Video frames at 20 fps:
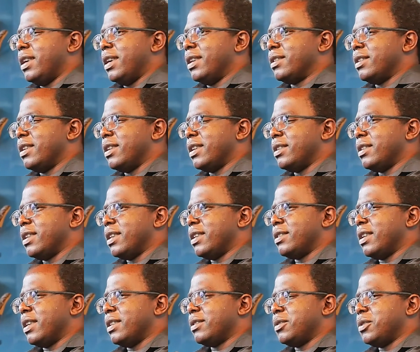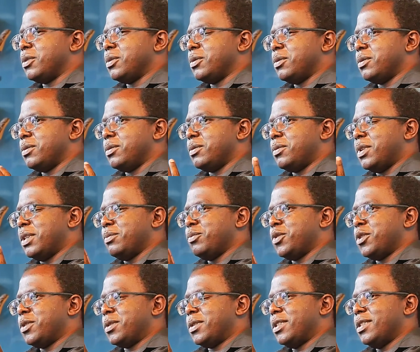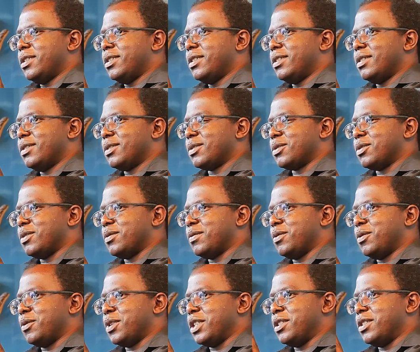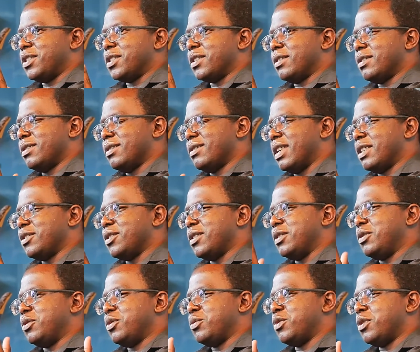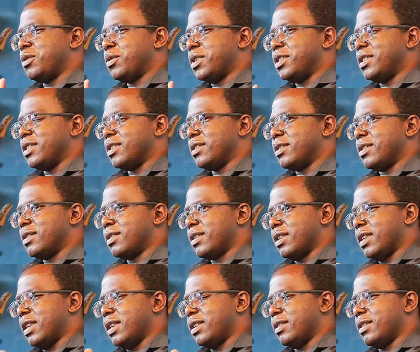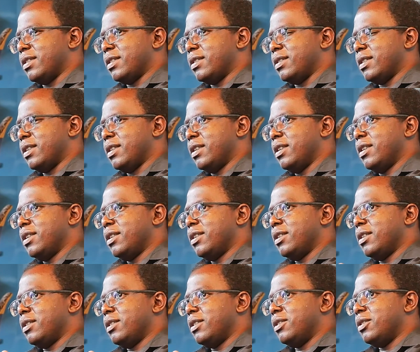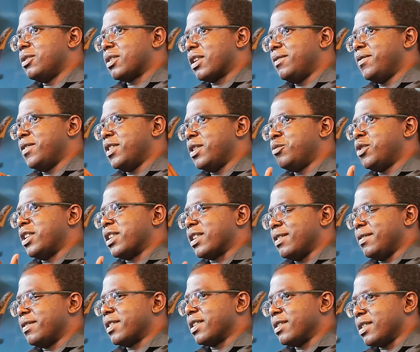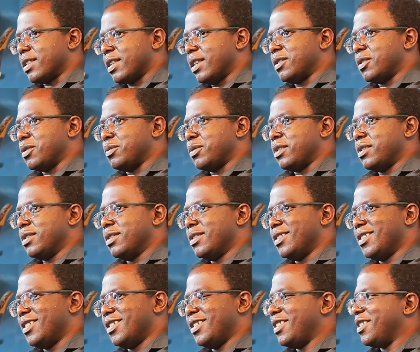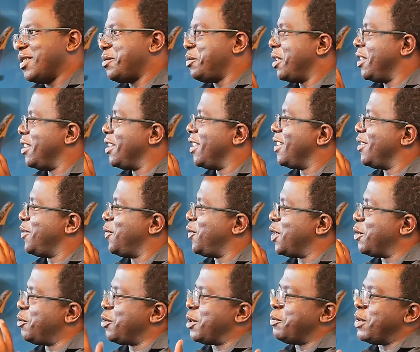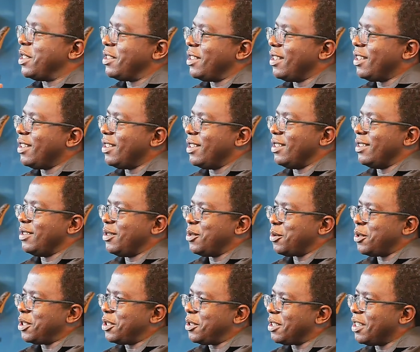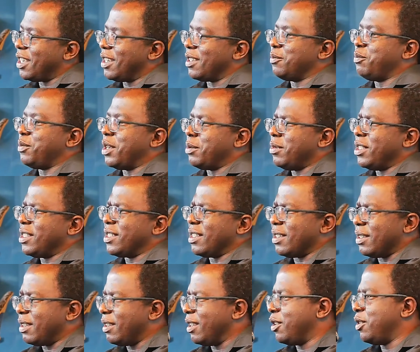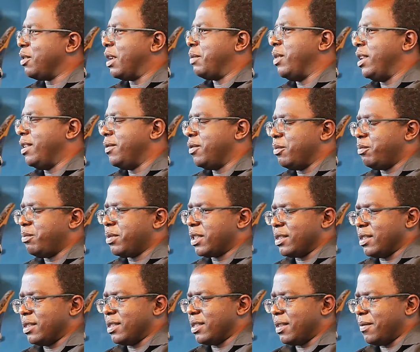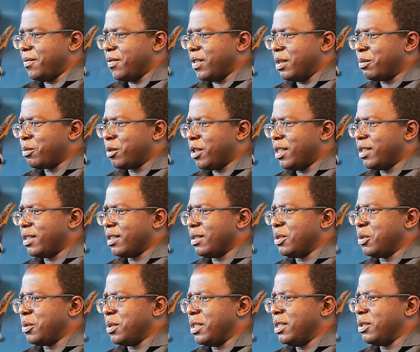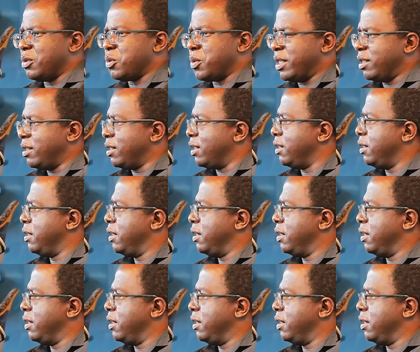And so one more sort of question, actually two more questions regarding this. You're a VMware reference customer. In that VMware basically saw what you've done, published, and I believe you presented at VMworld in 2020.